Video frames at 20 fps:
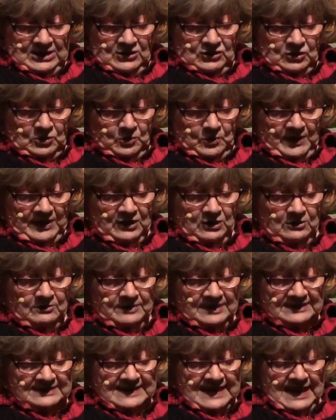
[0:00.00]
The widow
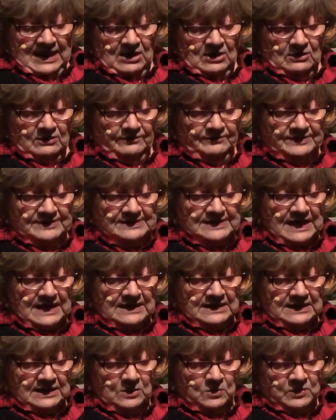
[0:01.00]
McDowell
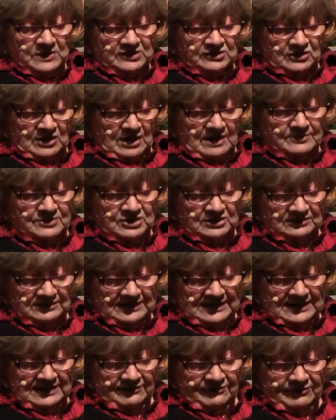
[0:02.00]
said it was time to
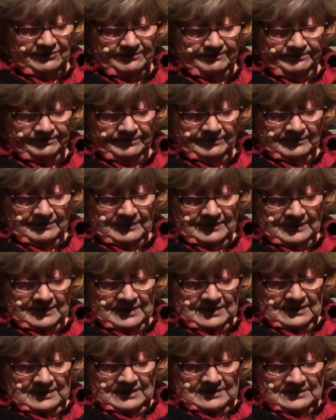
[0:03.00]
leave.
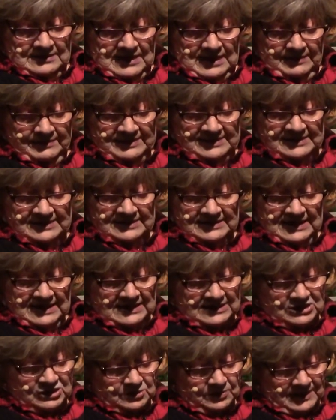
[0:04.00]
Thomas
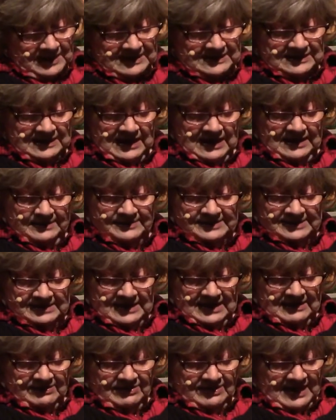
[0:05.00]
sneezed 3 times
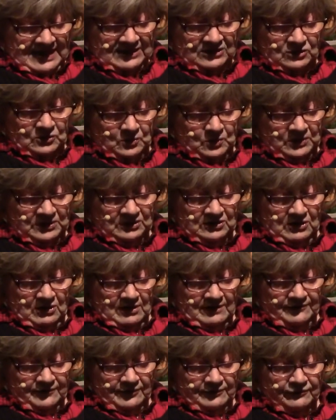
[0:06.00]
and thanked the
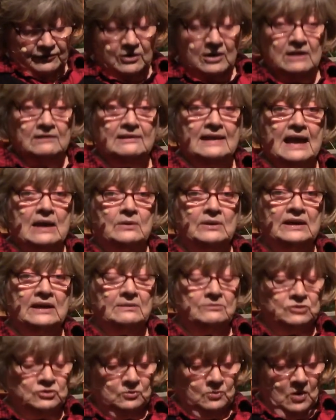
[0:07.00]
woodcarver for allowing
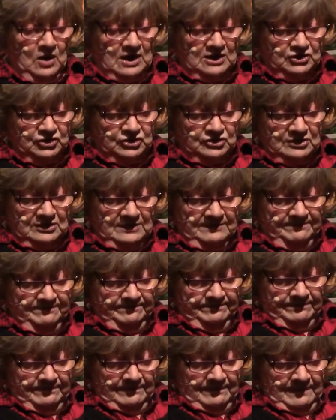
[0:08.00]
him to watch.
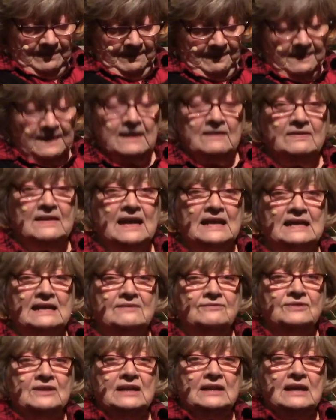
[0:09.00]
That
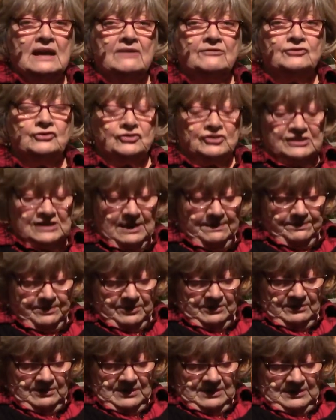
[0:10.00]
evening after
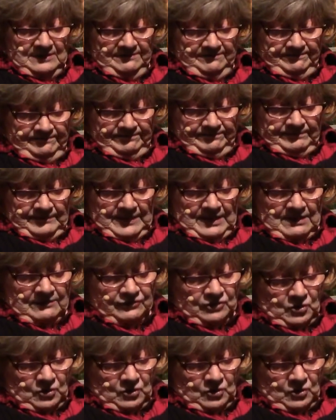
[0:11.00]
supper, of